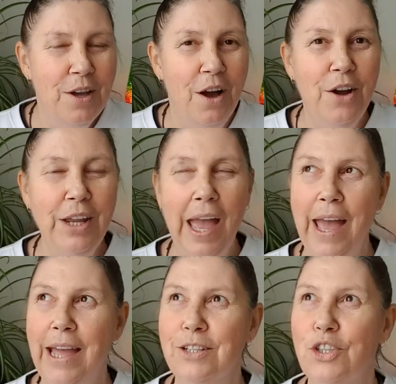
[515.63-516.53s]

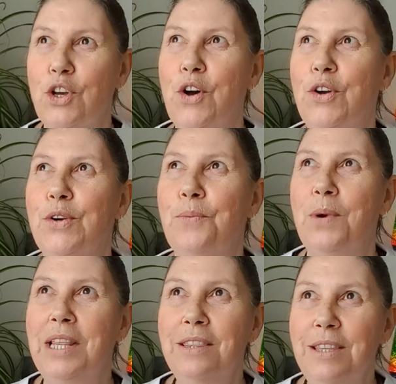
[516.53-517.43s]
Okay, so
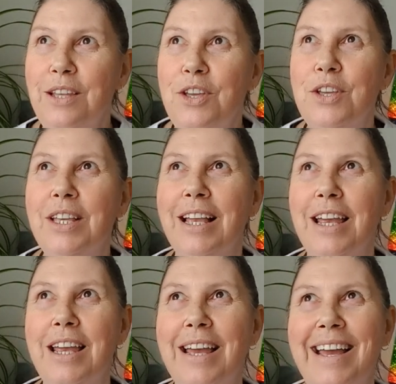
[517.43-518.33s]
when,
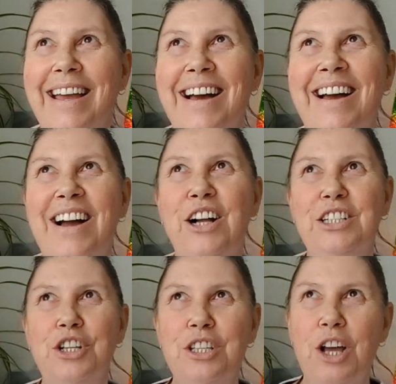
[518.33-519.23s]
I
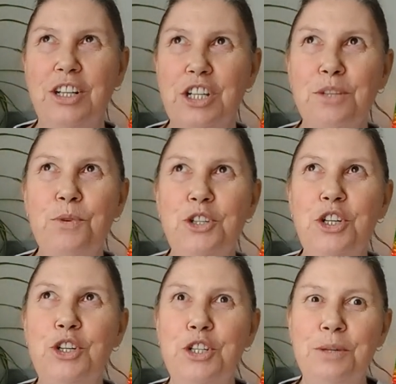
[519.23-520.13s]
just, I just want
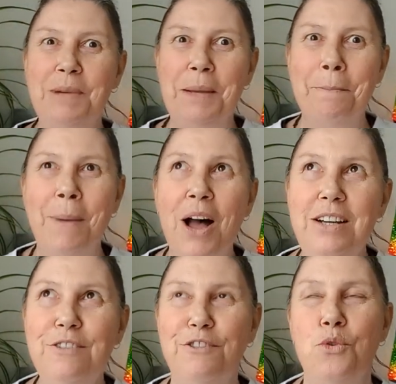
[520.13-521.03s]
you to be
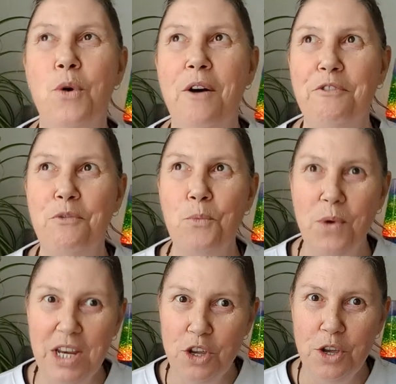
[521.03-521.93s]
mindful of
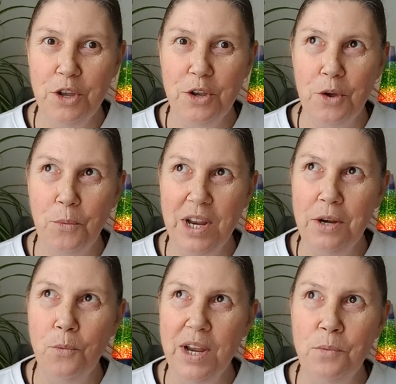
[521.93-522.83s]
when you,
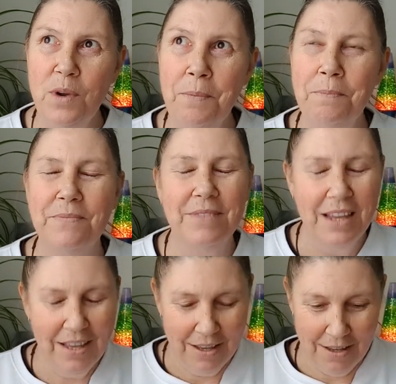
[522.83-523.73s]
when, when we,
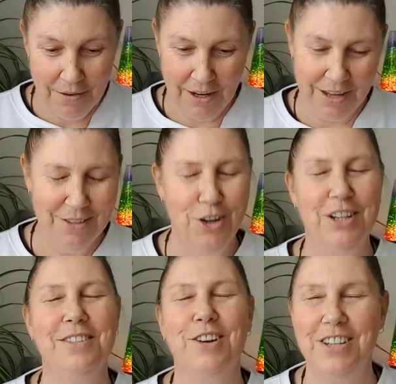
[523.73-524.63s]
okay, sorry,
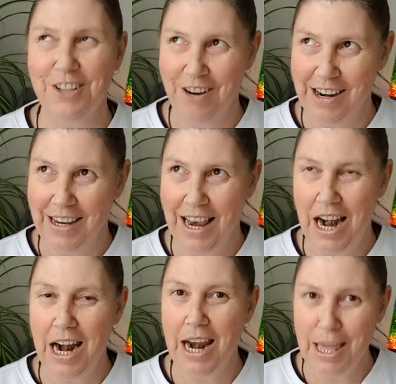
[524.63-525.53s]
sorry, sorry,
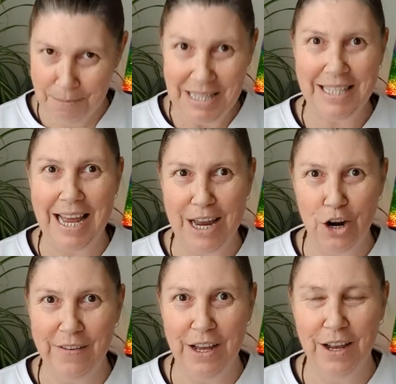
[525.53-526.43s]
let me start
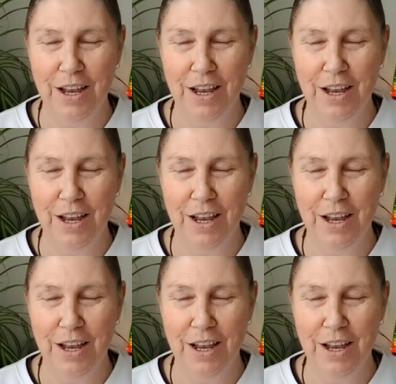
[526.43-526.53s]
over.